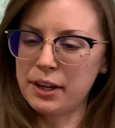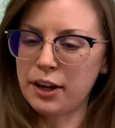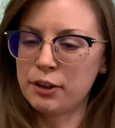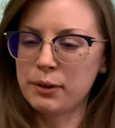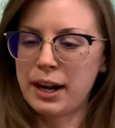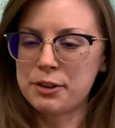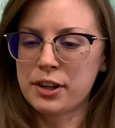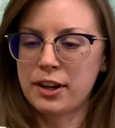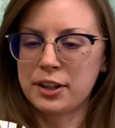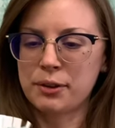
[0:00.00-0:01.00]
our
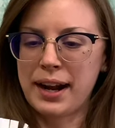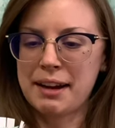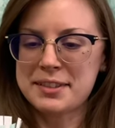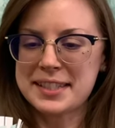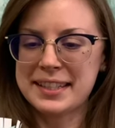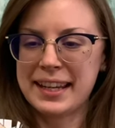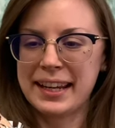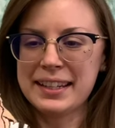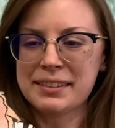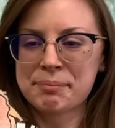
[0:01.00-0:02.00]
groundhog crafts
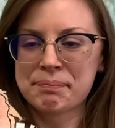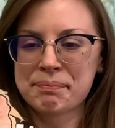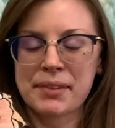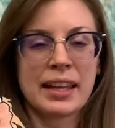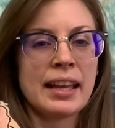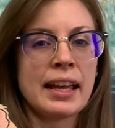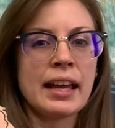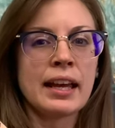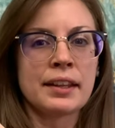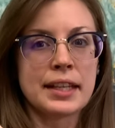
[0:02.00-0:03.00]
today.
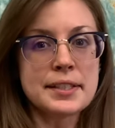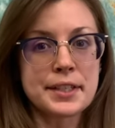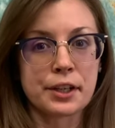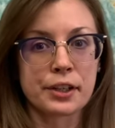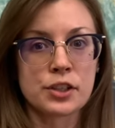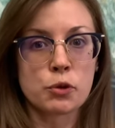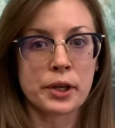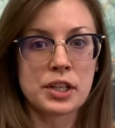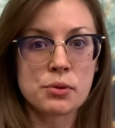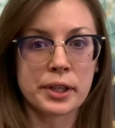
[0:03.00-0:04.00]
This year, in
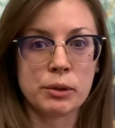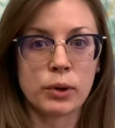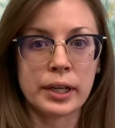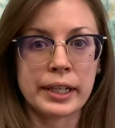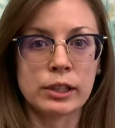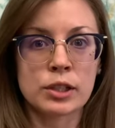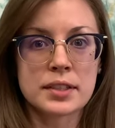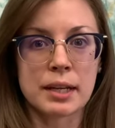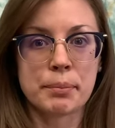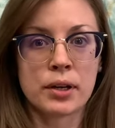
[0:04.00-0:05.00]
2021, it looks
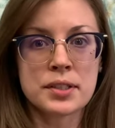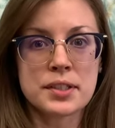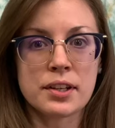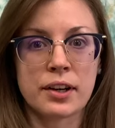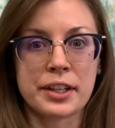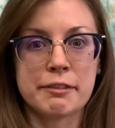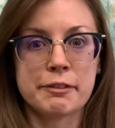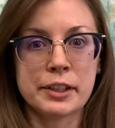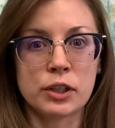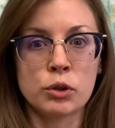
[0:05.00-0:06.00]
like Punxsutawney
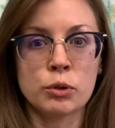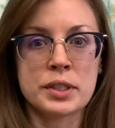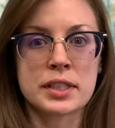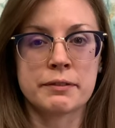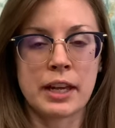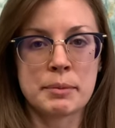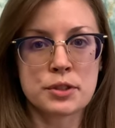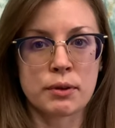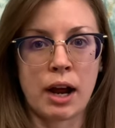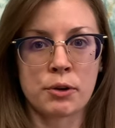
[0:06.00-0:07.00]
Phil, who is the famous
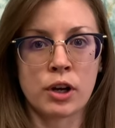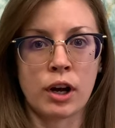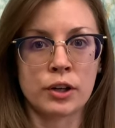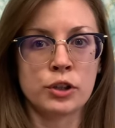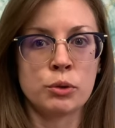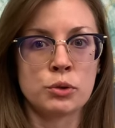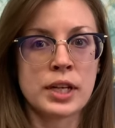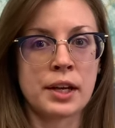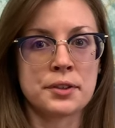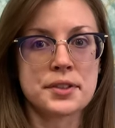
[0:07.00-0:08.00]
groundhog who
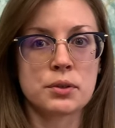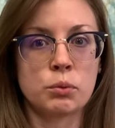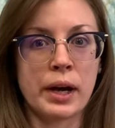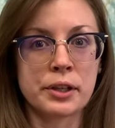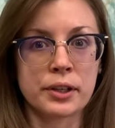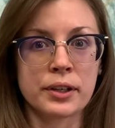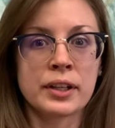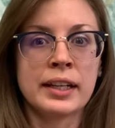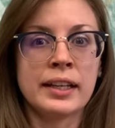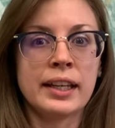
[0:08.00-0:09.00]
tells the weather
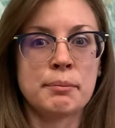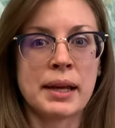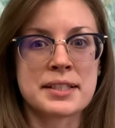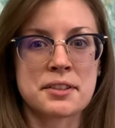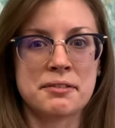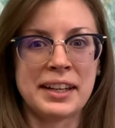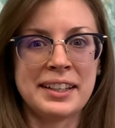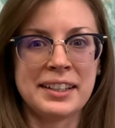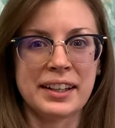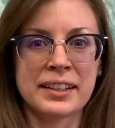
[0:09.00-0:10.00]
in
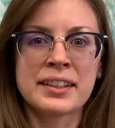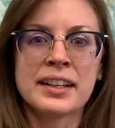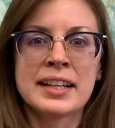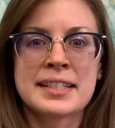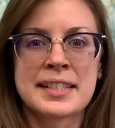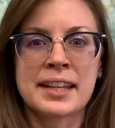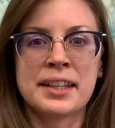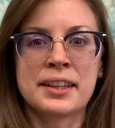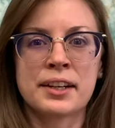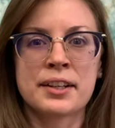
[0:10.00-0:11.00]
Pennsylvania, said
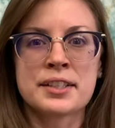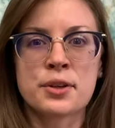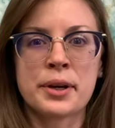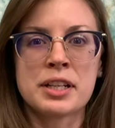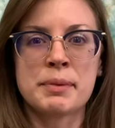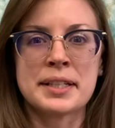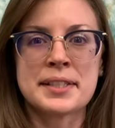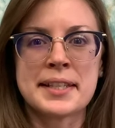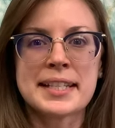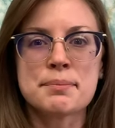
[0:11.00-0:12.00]
that there is going to be
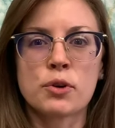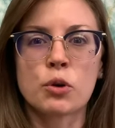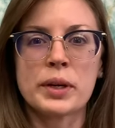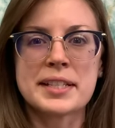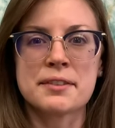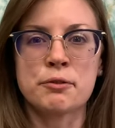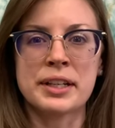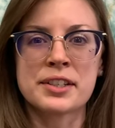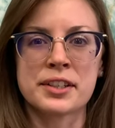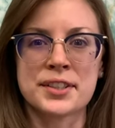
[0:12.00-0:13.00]
six more weeks of
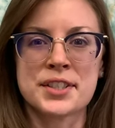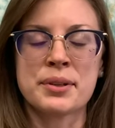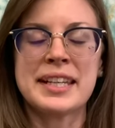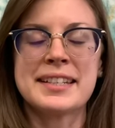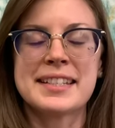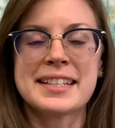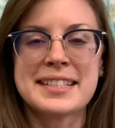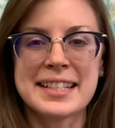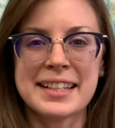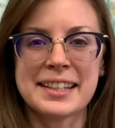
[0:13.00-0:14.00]
winter. So he did
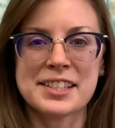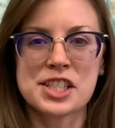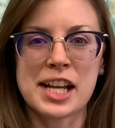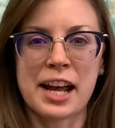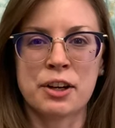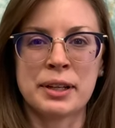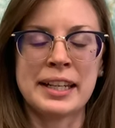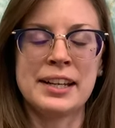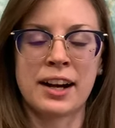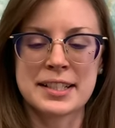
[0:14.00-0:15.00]
see his shadow and
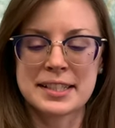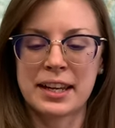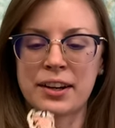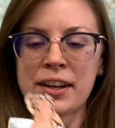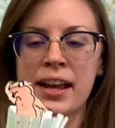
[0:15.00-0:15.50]
he got scared